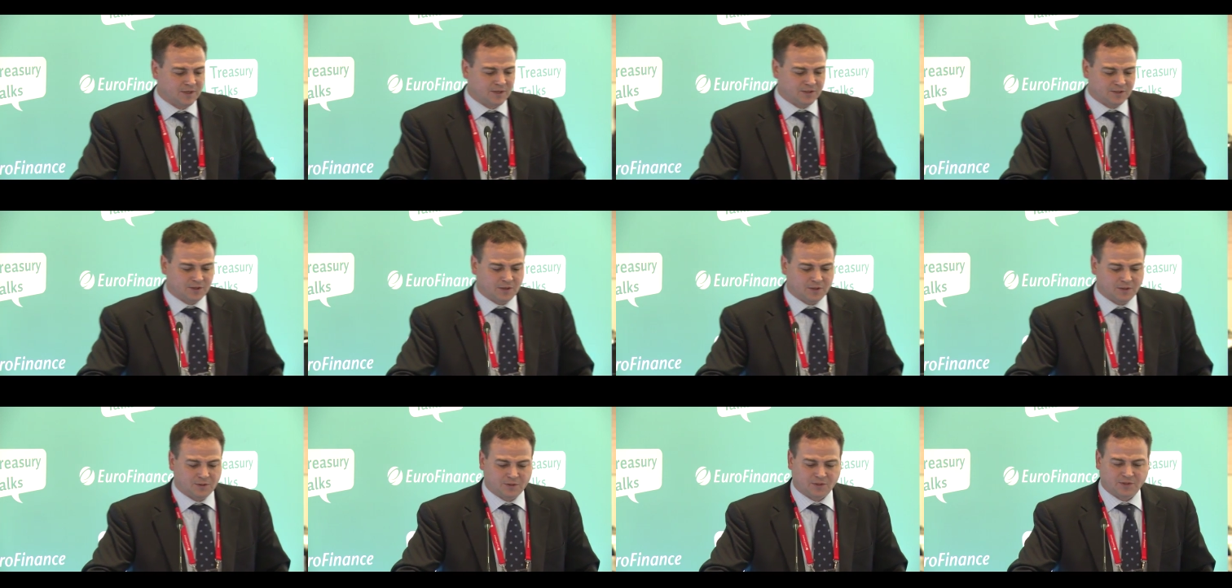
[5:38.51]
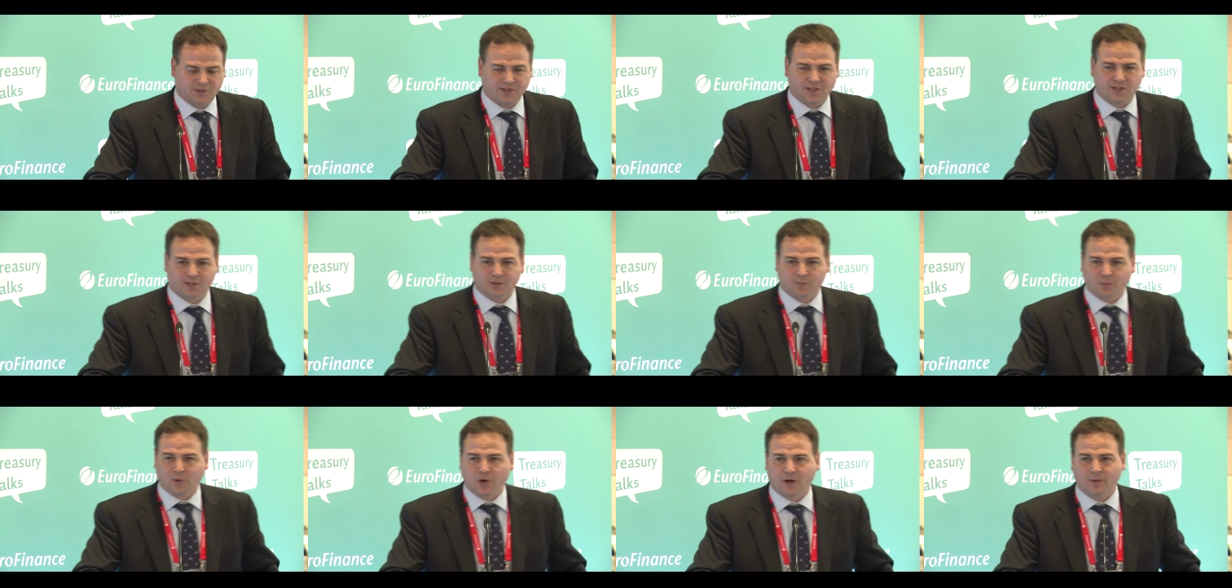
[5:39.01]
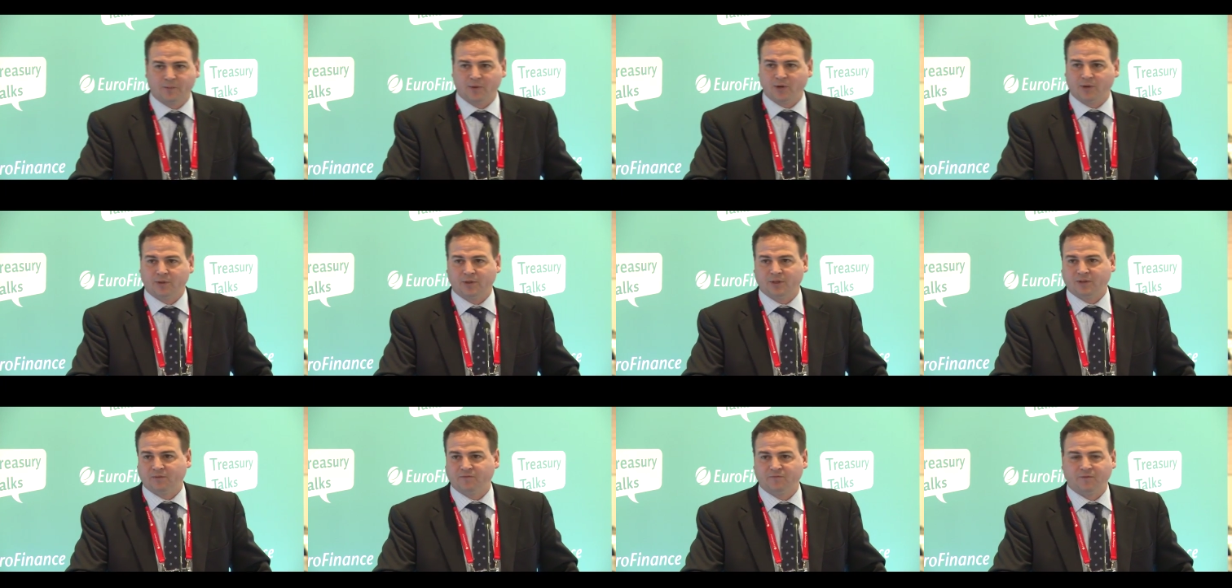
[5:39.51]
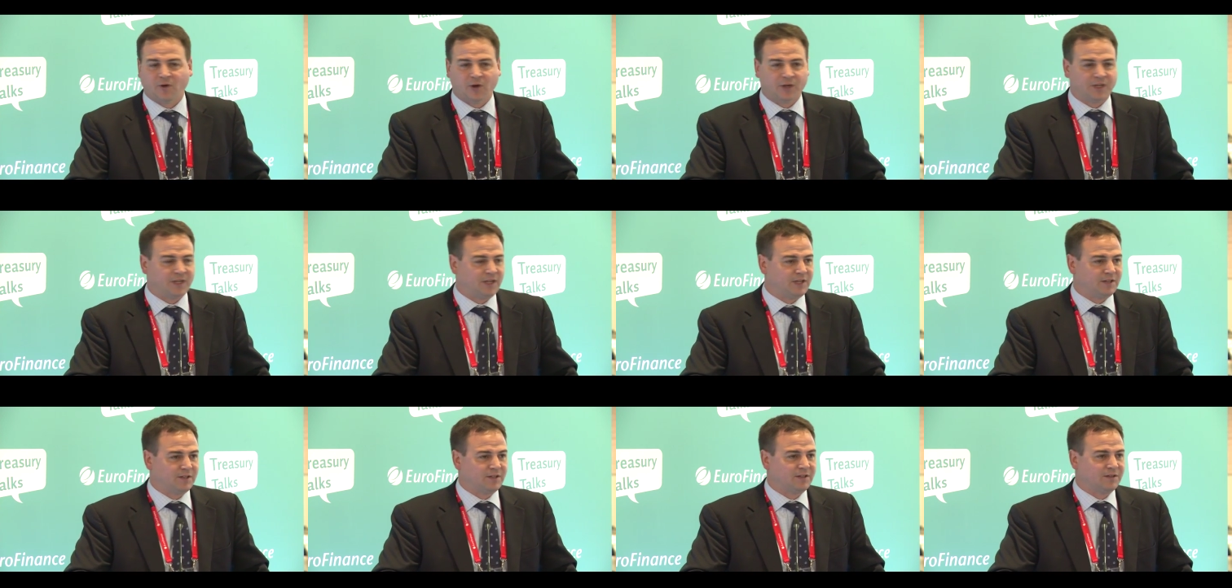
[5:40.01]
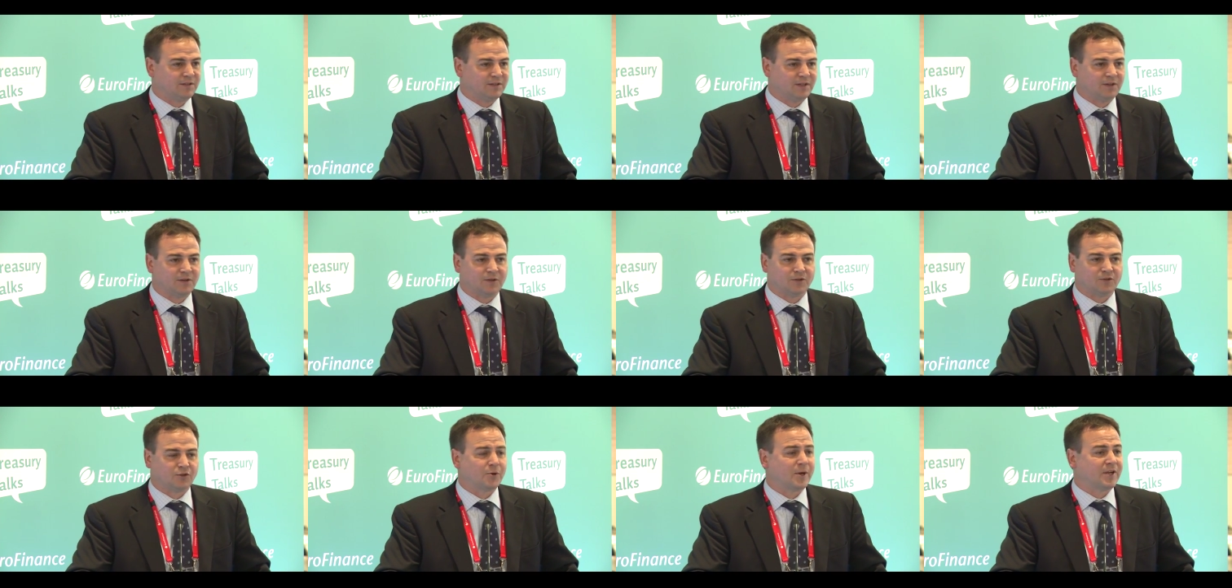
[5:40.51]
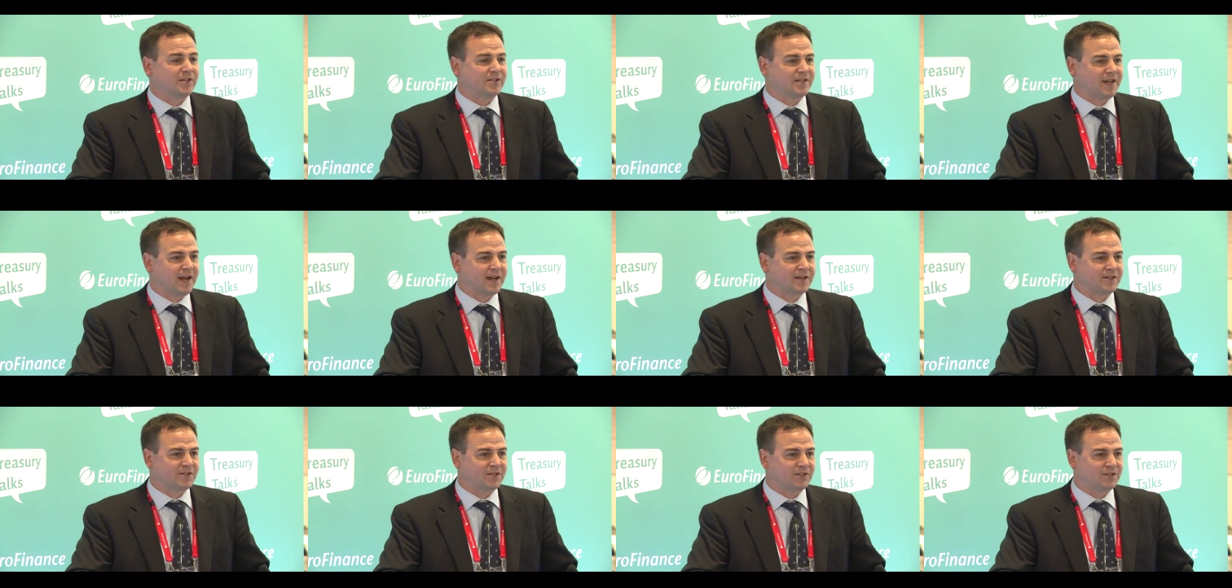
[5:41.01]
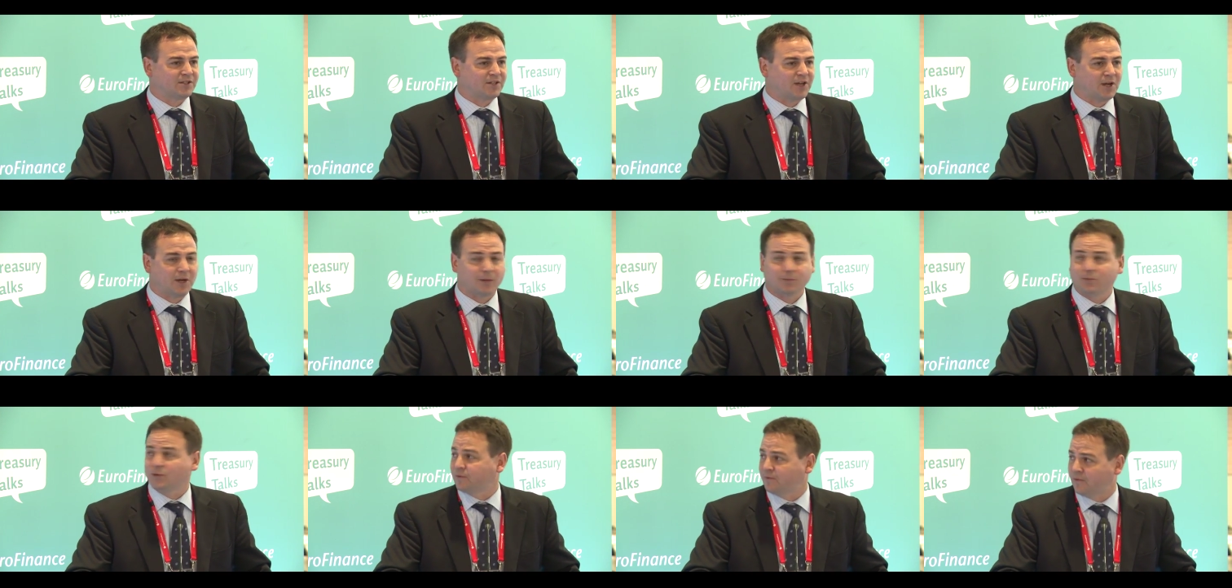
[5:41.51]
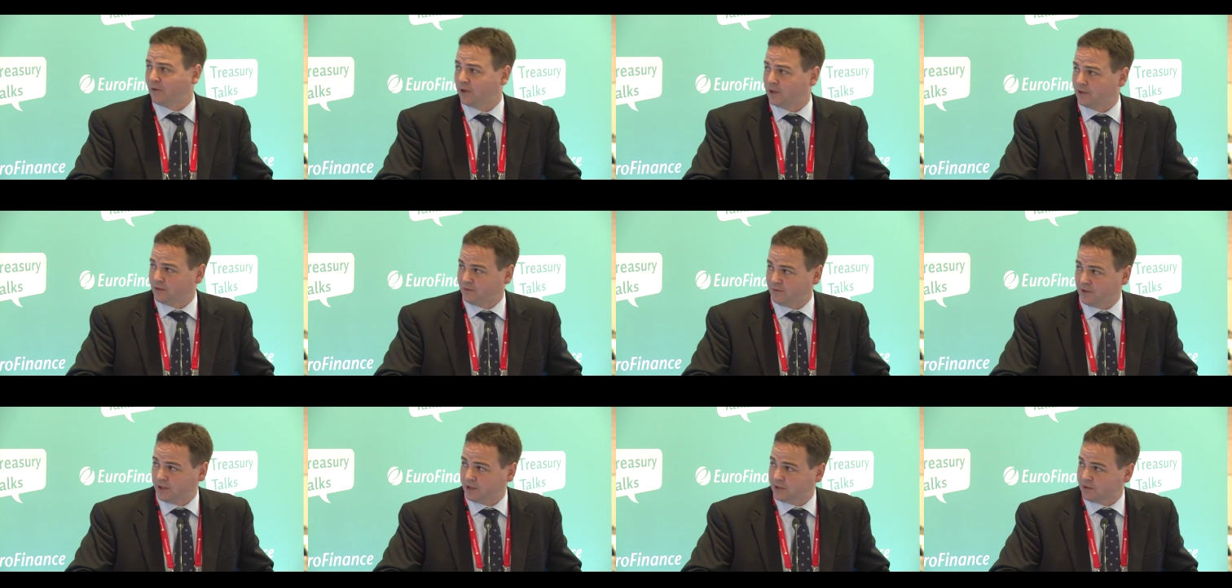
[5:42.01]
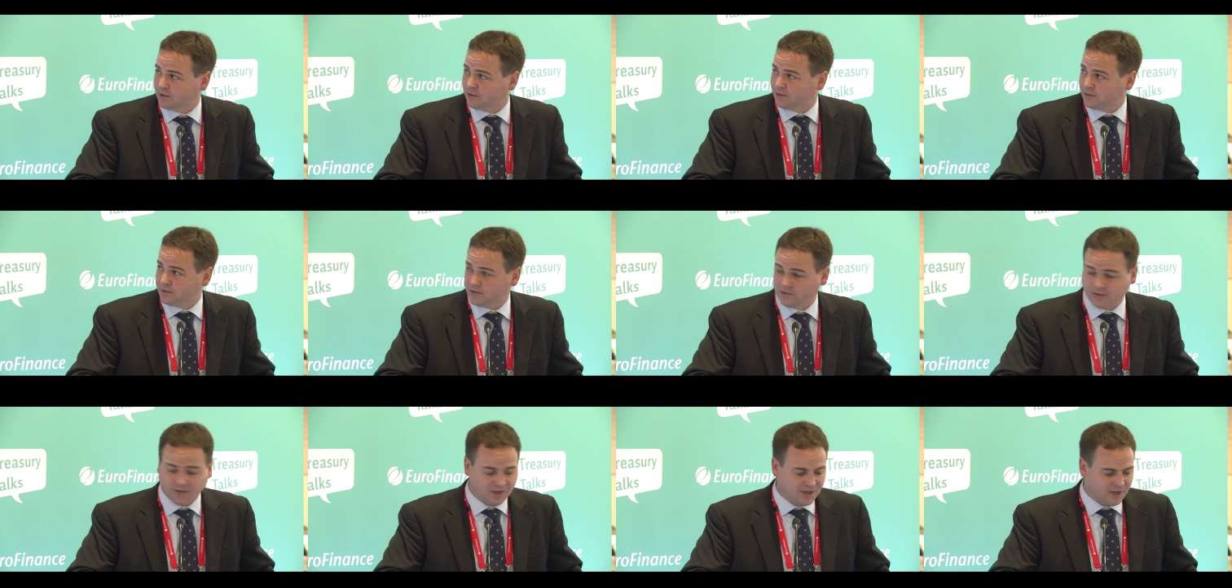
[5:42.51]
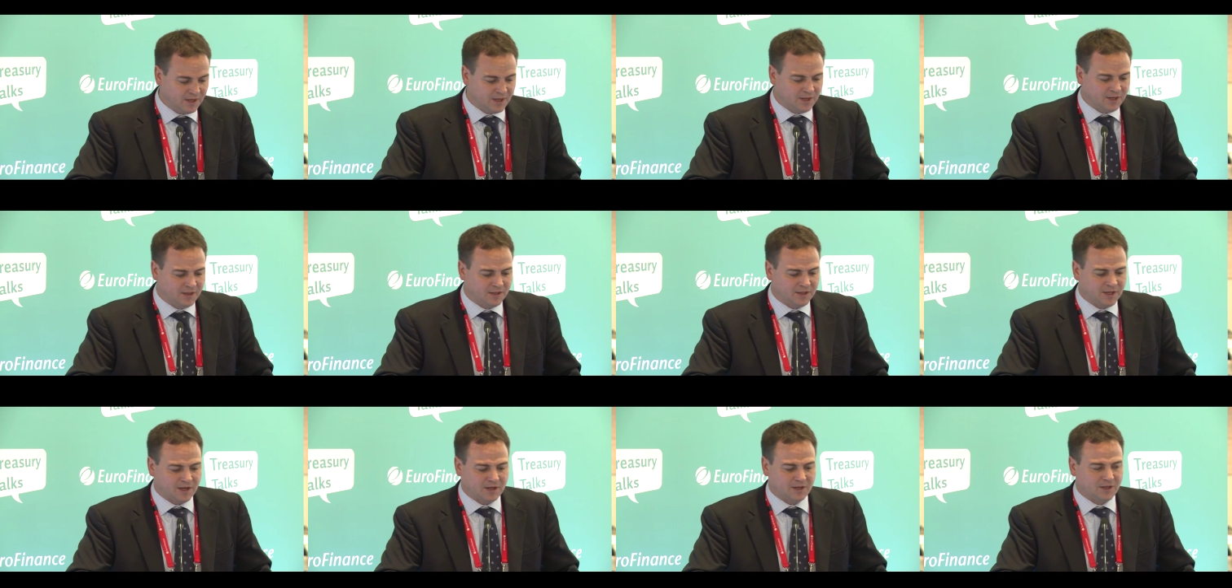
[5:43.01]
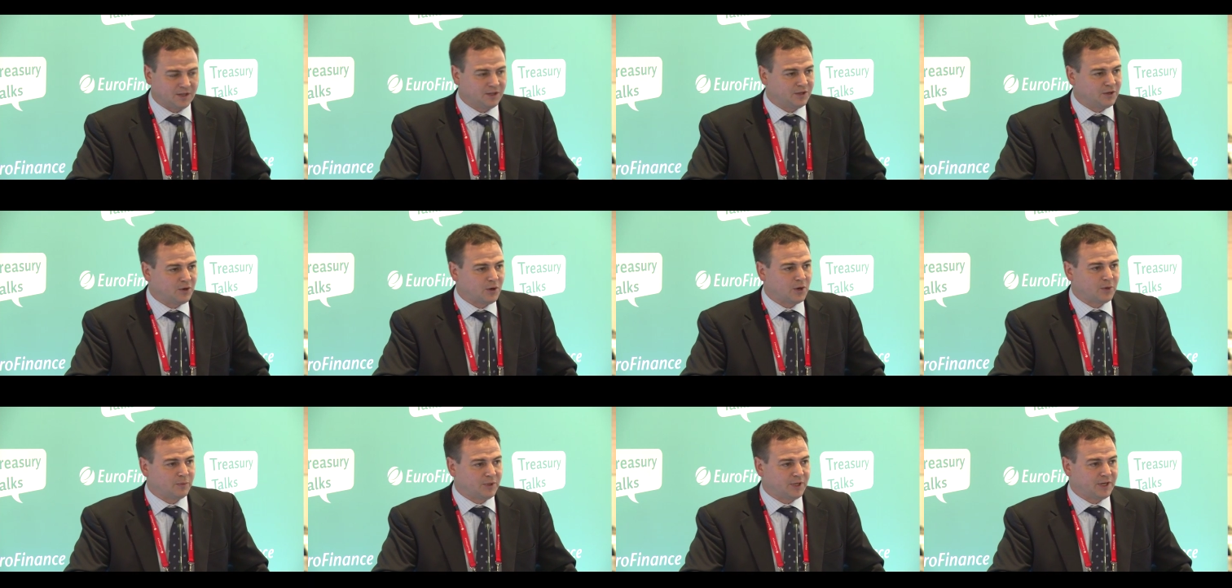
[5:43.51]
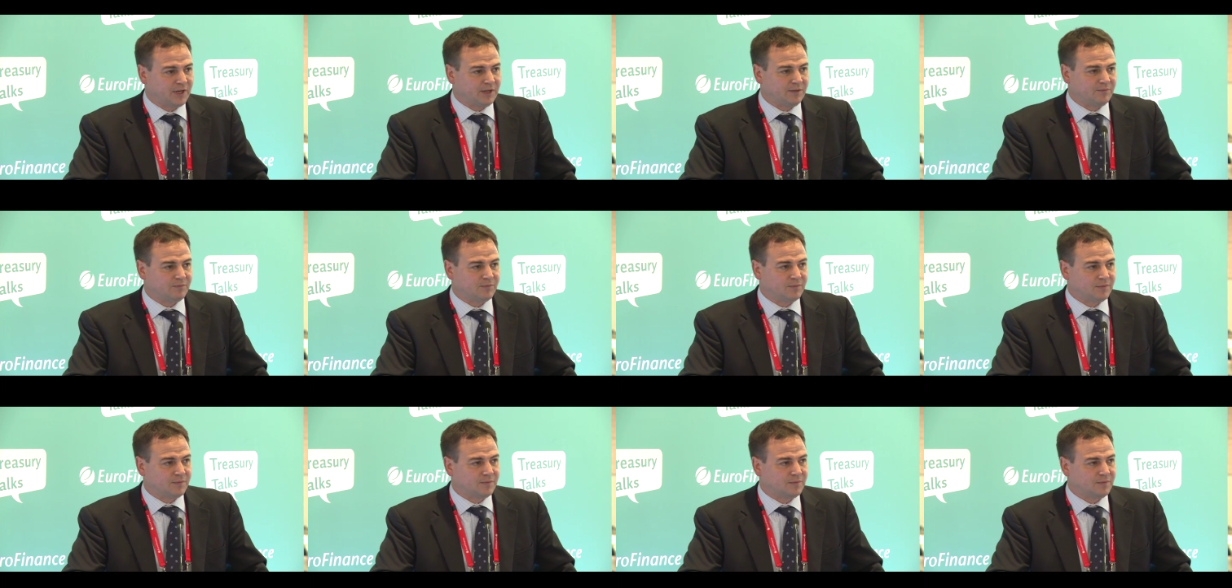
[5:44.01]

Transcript: So there's six primarily funding or transaction types or funding vehicles that you normally